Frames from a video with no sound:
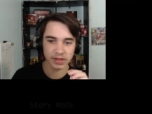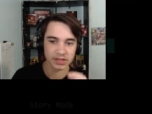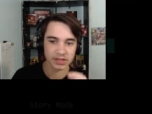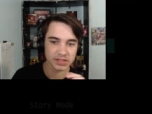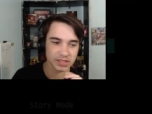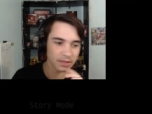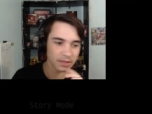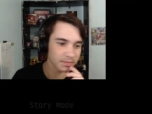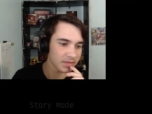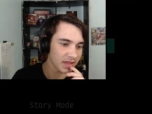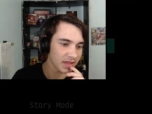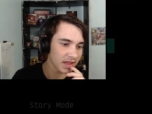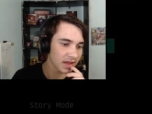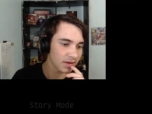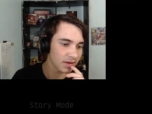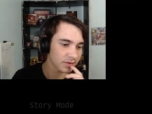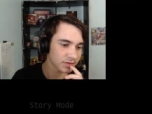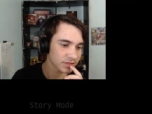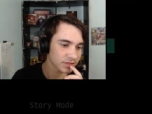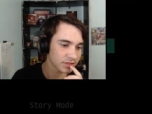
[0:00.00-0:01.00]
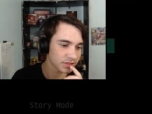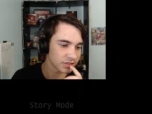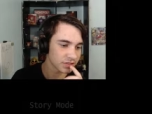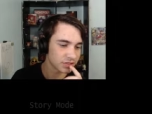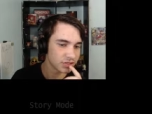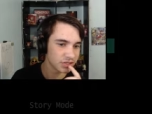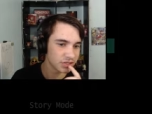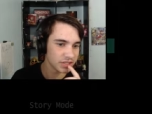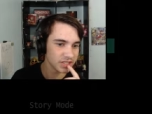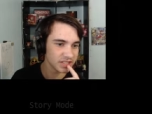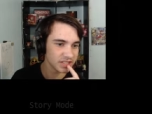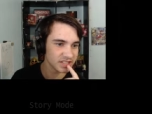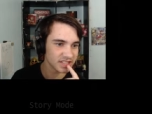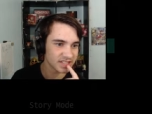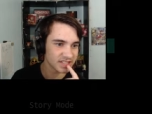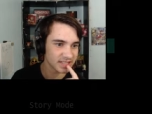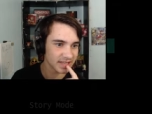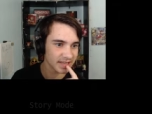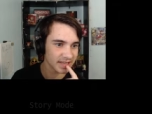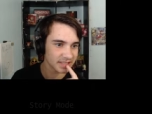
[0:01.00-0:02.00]
something else, because
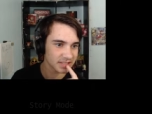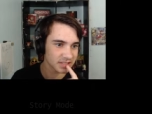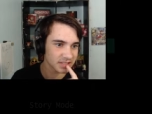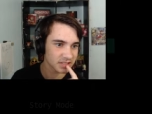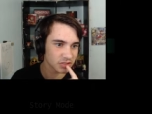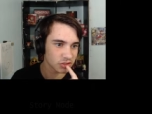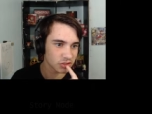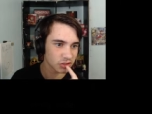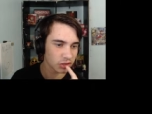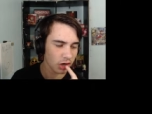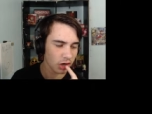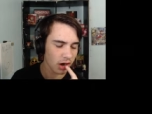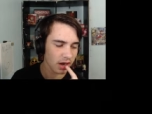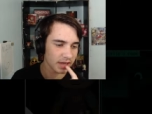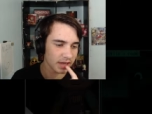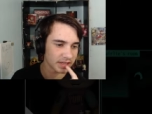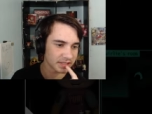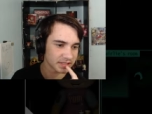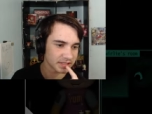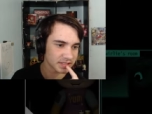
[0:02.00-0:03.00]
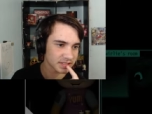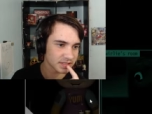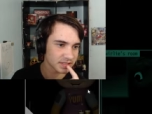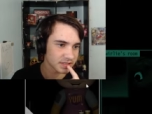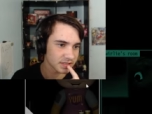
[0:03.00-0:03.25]
Jesus Christ.